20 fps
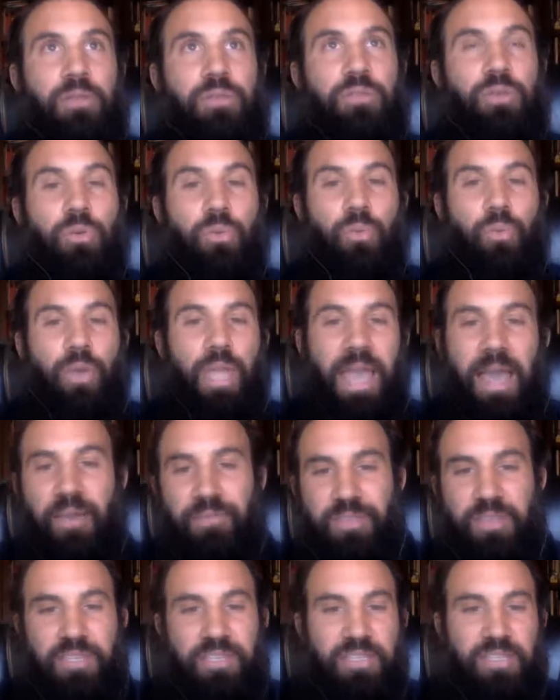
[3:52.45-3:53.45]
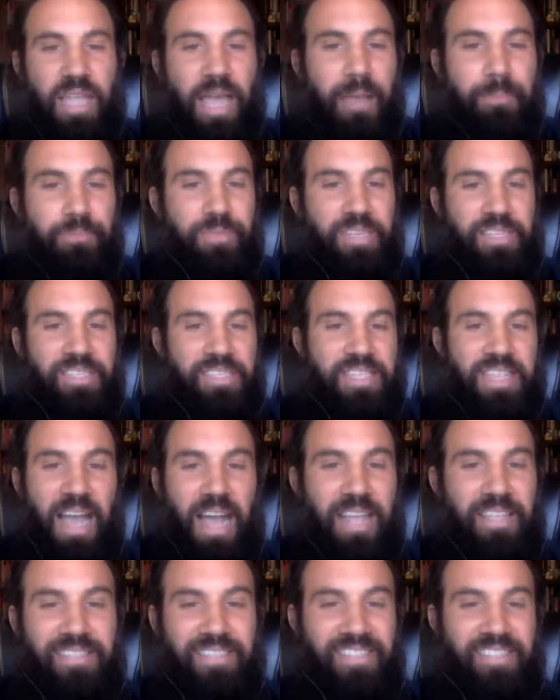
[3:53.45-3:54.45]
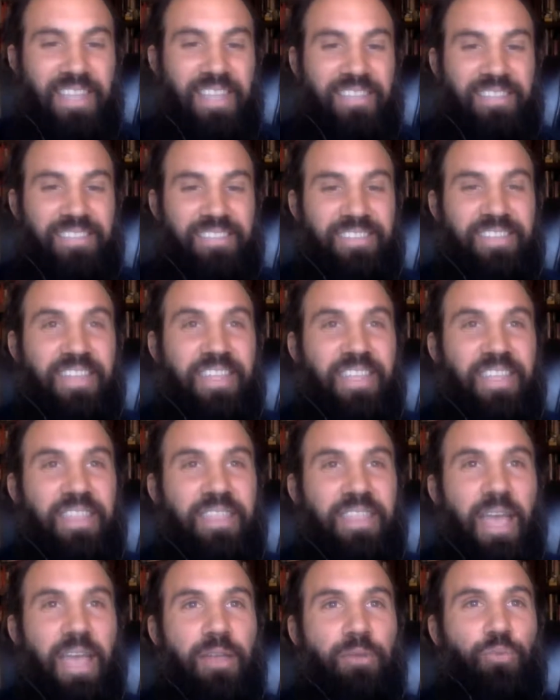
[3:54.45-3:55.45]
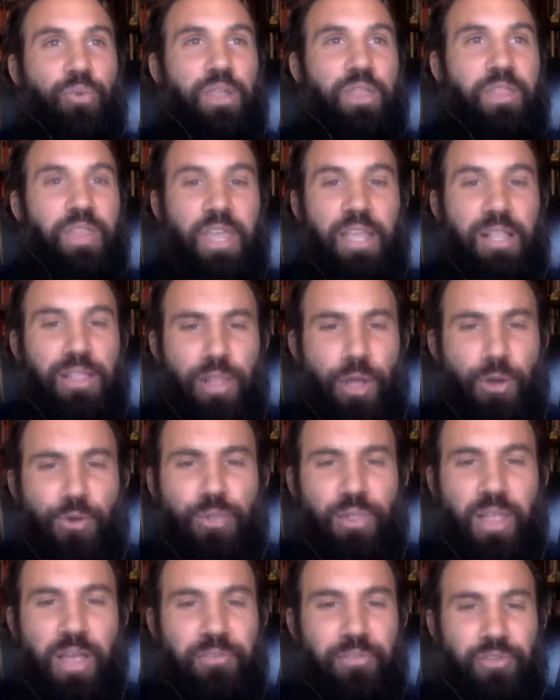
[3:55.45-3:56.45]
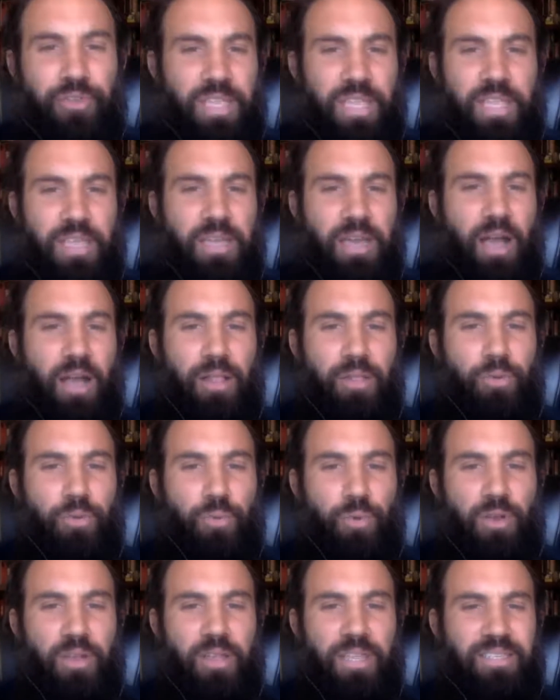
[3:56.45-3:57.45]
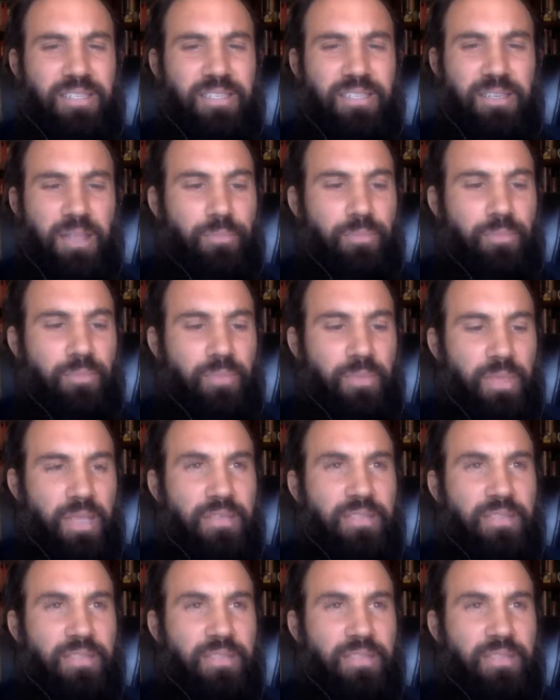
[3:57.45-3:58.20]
So we have to stop this nonsense that we think low-level e-collar work is some,